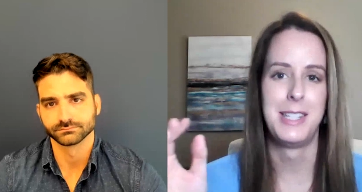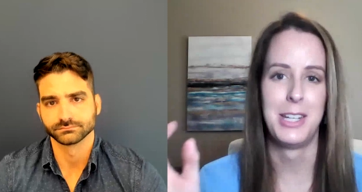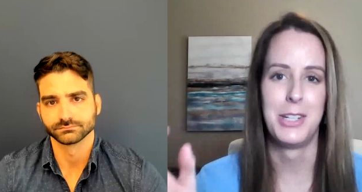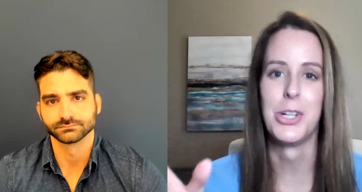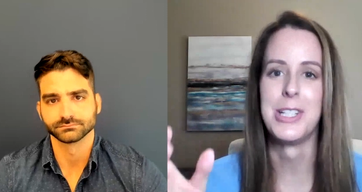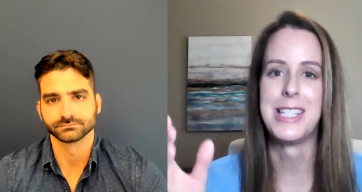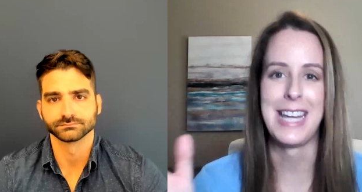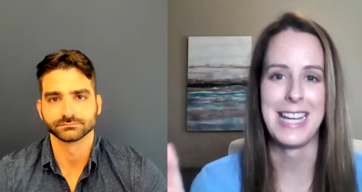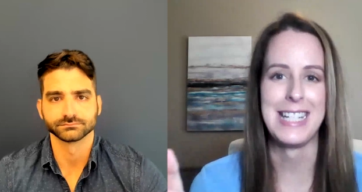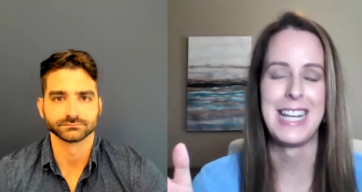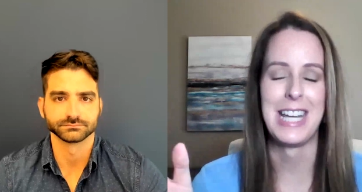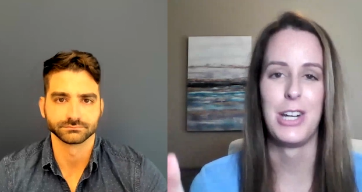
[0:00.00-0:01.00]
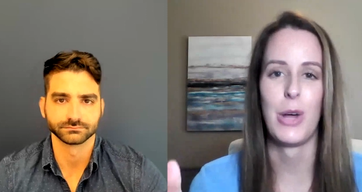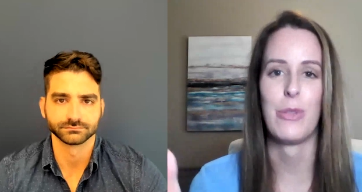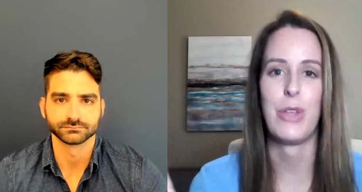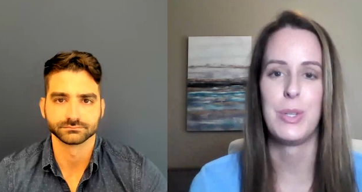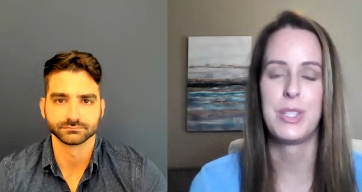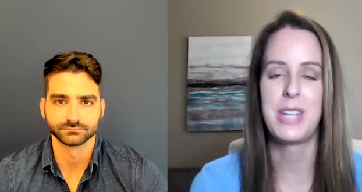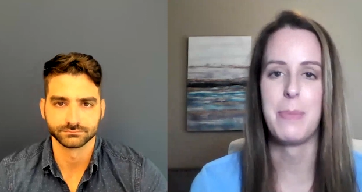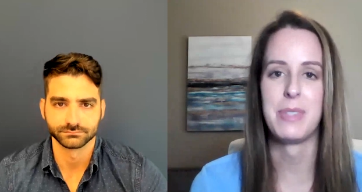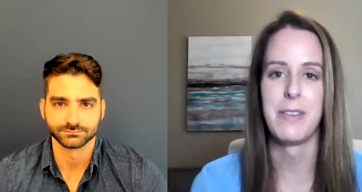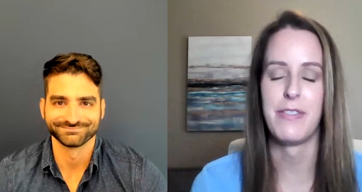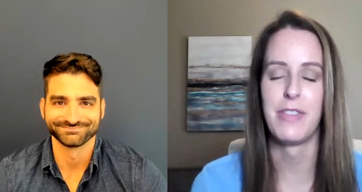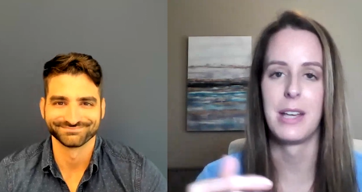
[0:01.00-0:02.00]
Speaker 1: is in good standing, you know, those types
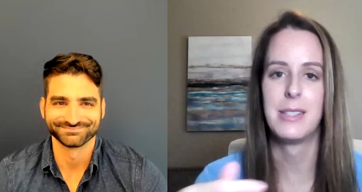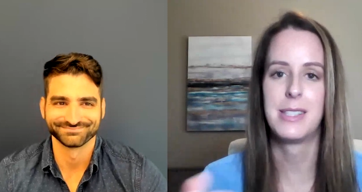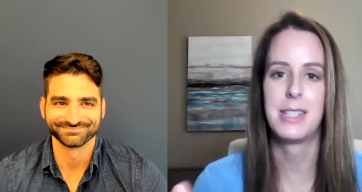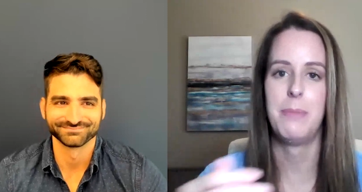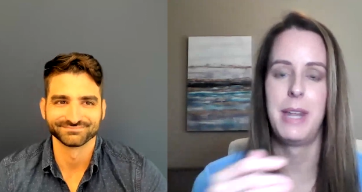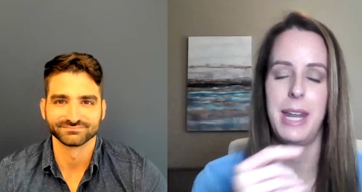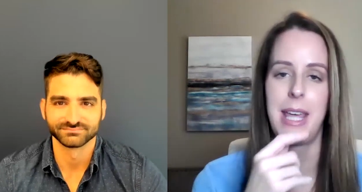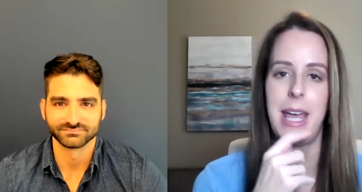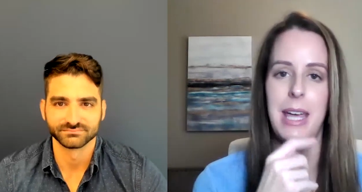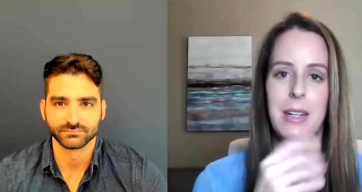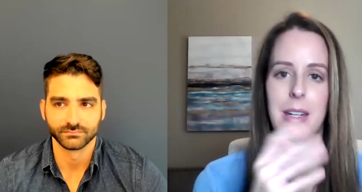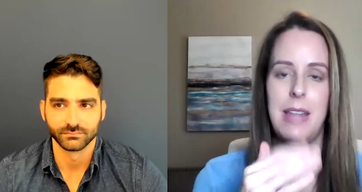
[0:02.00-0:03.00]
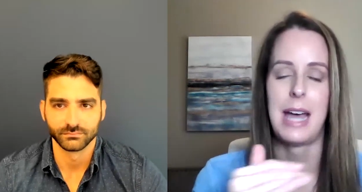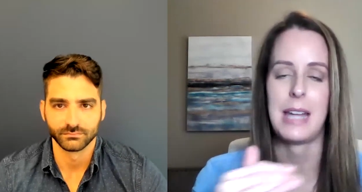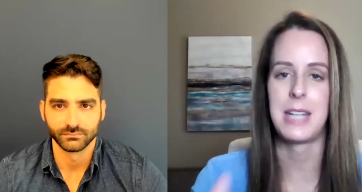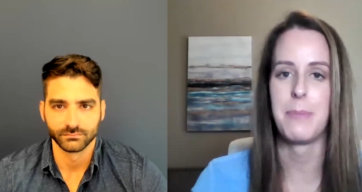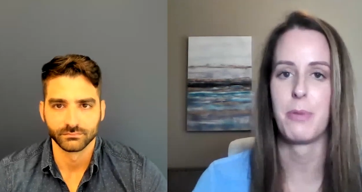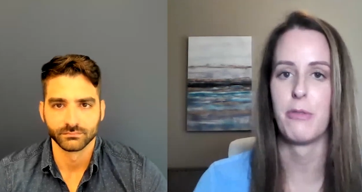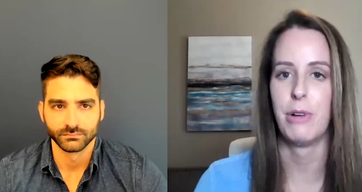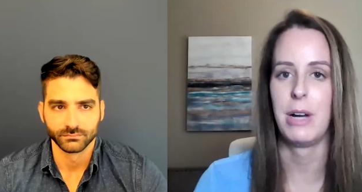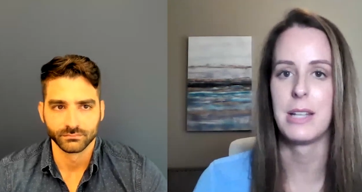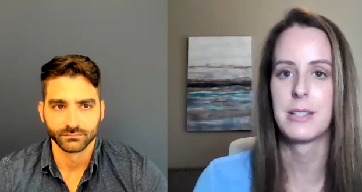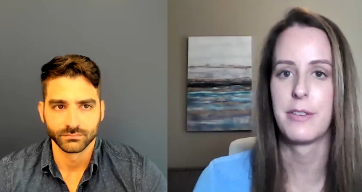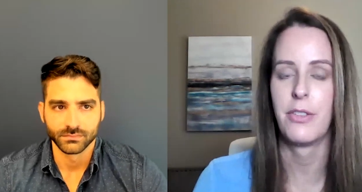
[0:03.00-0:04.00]
of things to mitigate that type of
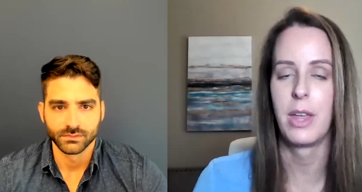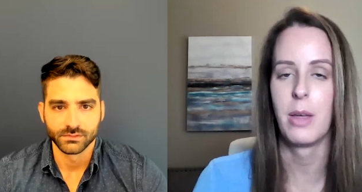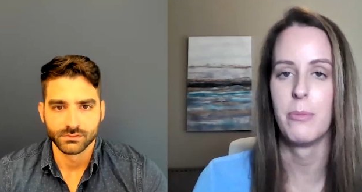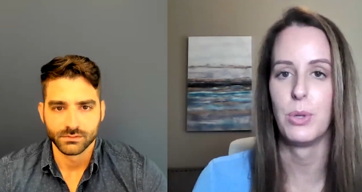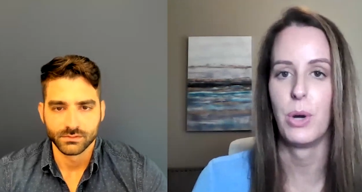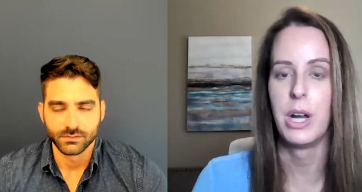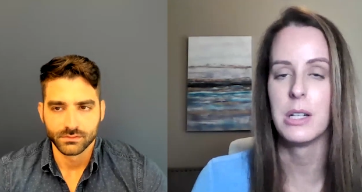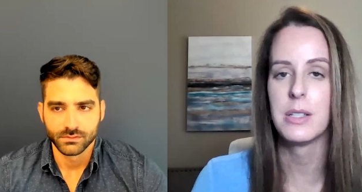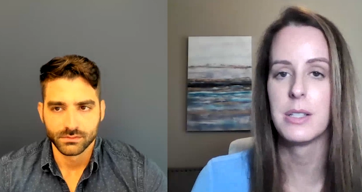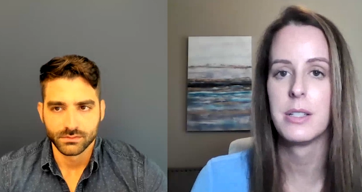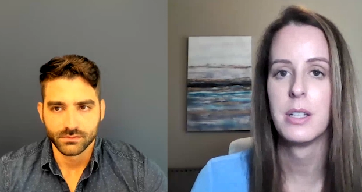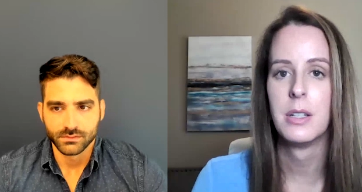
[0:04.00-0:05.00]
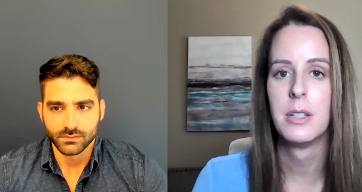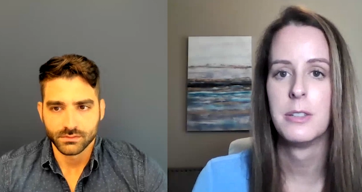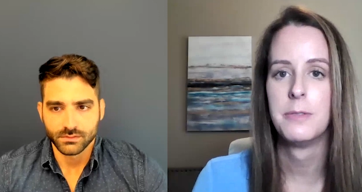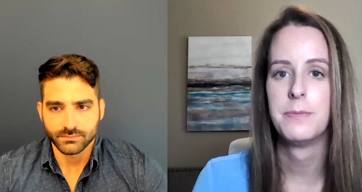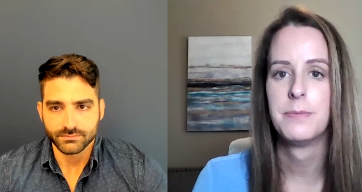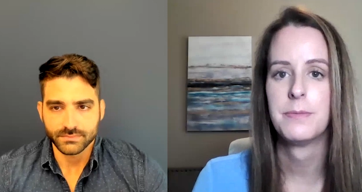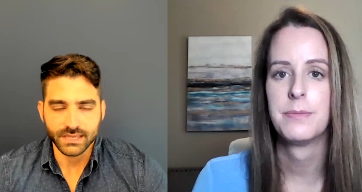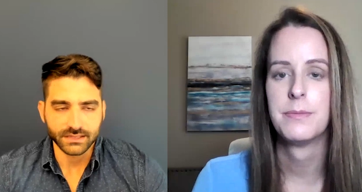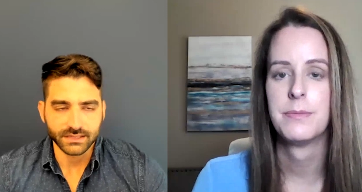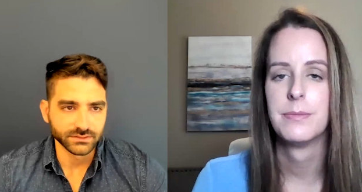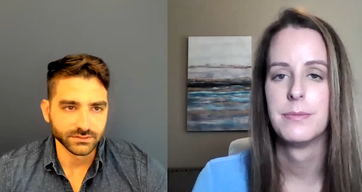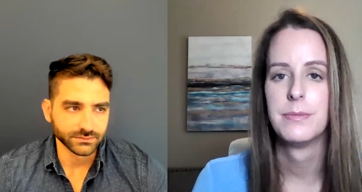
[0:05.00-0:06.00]
risk for the employers?
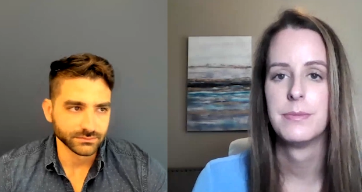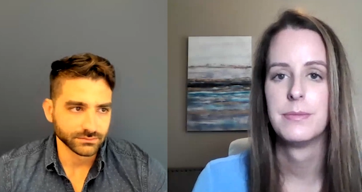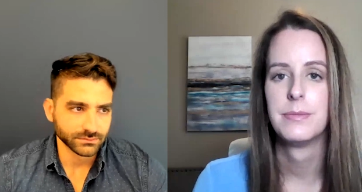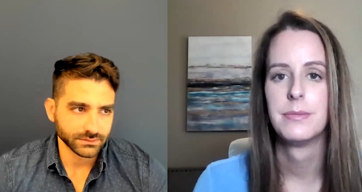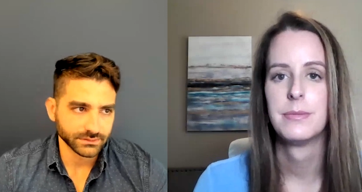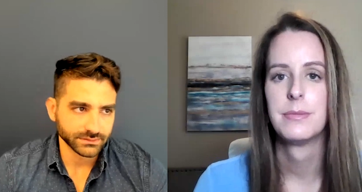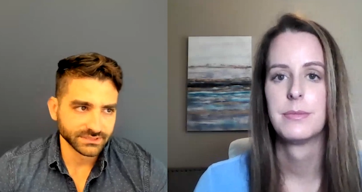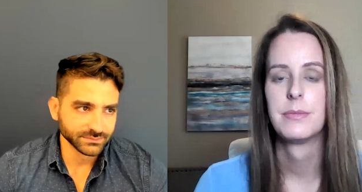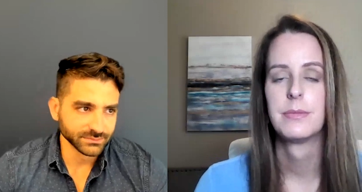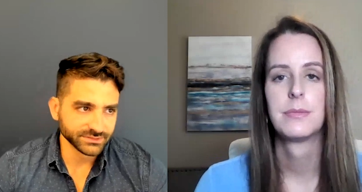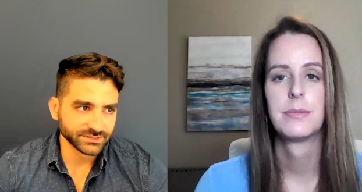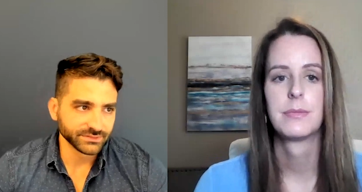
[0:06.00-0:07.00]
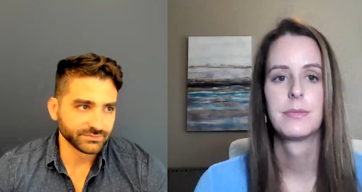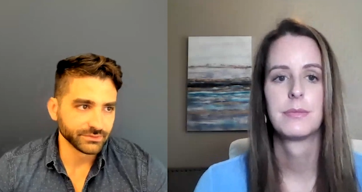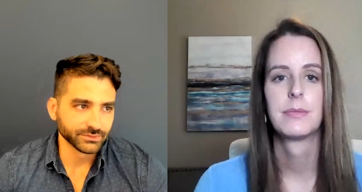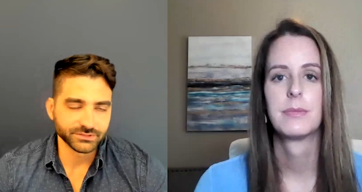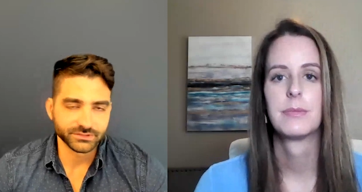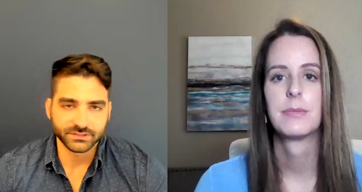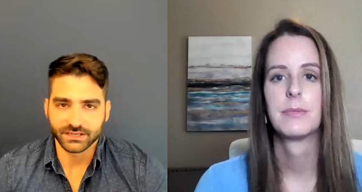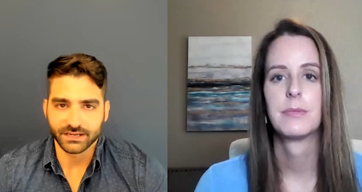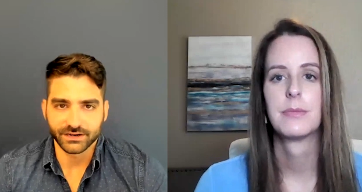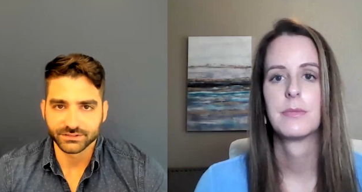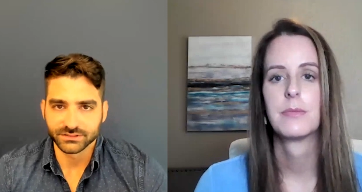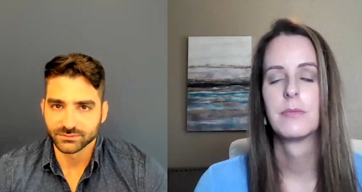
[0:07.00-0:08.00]
Speaker 2: Yeah, so uh, similar to if you were just going
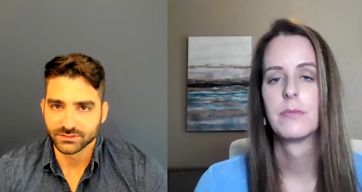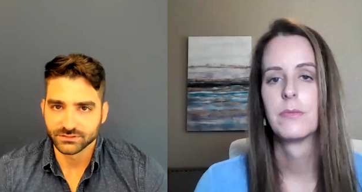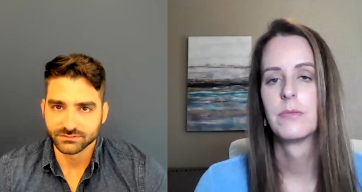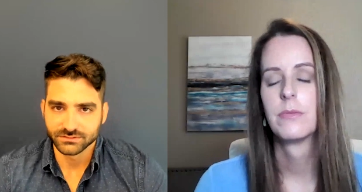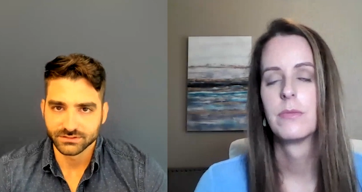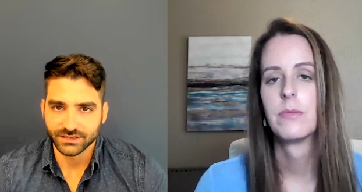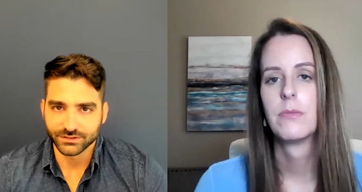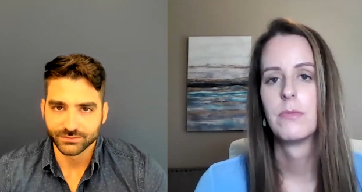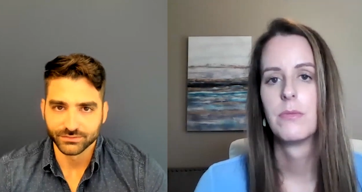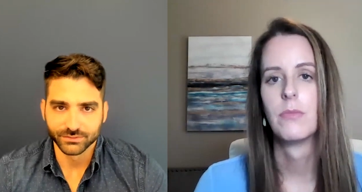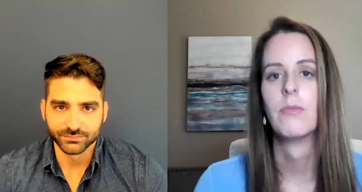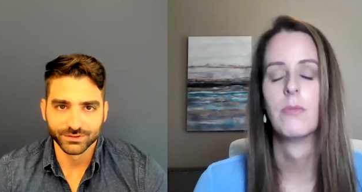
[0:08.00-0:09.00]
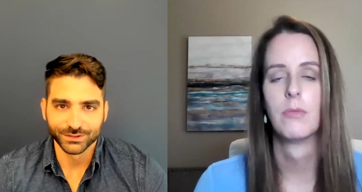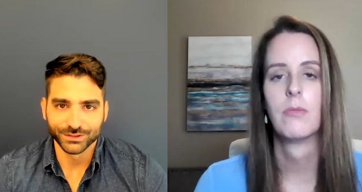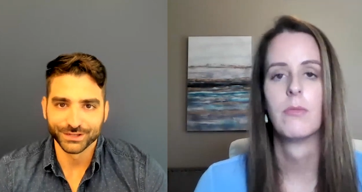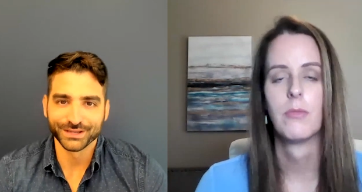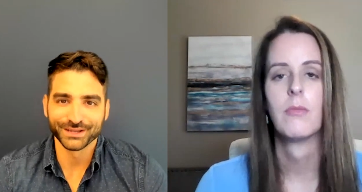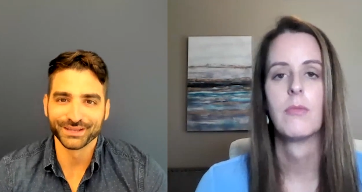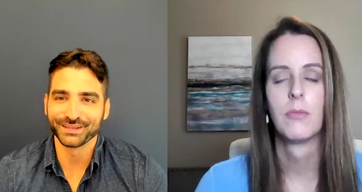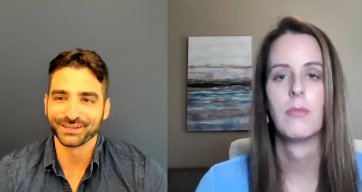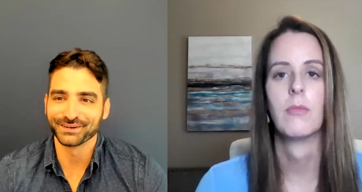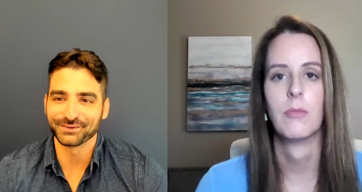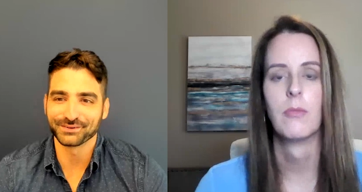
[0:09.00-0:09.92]
to hire someone at your firm, mm-hmm.